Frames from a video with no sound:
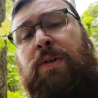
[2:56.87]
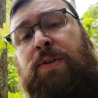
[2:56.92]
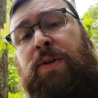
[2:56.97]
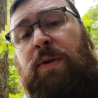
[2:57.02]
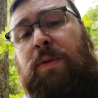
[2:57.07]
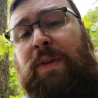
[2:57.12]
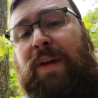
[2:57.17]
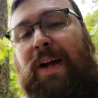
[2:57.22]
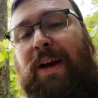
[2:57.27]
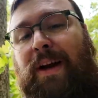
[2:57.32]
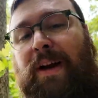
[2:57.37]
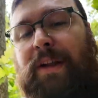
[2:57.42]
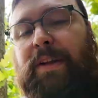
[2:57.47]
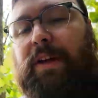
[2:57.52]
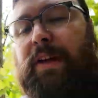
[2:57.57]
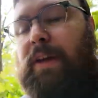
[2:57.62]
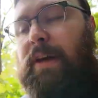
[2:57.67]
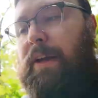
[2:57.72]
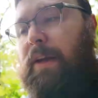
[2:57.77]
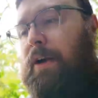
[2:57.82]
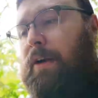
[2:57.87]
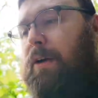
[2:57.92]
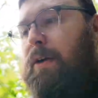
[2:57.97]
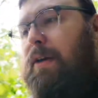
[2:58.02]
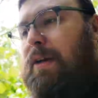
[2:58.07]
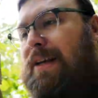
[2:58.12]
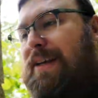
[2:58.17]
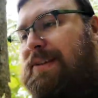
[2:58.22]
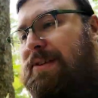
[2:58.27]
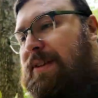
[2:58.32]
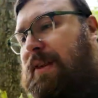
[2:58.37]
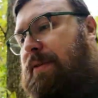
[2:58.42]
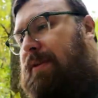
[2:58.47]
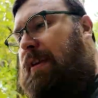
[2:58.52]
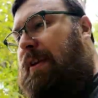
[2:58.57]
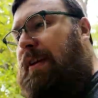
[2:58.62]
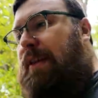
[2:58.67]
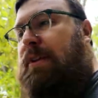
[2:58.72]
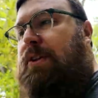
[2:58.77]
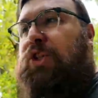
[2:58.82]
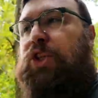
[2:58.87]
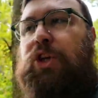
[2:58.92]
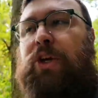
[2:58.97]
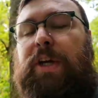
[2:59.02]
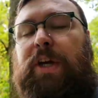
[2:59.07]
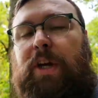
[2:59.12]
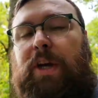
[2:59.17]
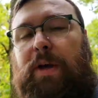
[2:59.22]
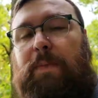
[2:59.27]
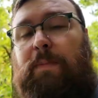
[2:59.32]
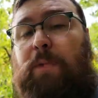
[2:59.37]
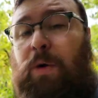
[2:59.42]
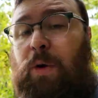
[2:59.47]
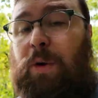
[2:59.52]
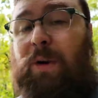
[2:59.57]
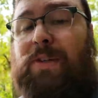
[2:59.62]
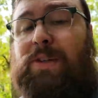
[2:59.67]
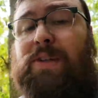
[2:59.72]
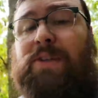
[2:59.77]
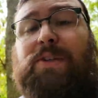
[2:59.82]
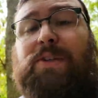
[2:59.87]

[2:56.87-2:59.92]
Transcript: So the idea here is that the GM, or as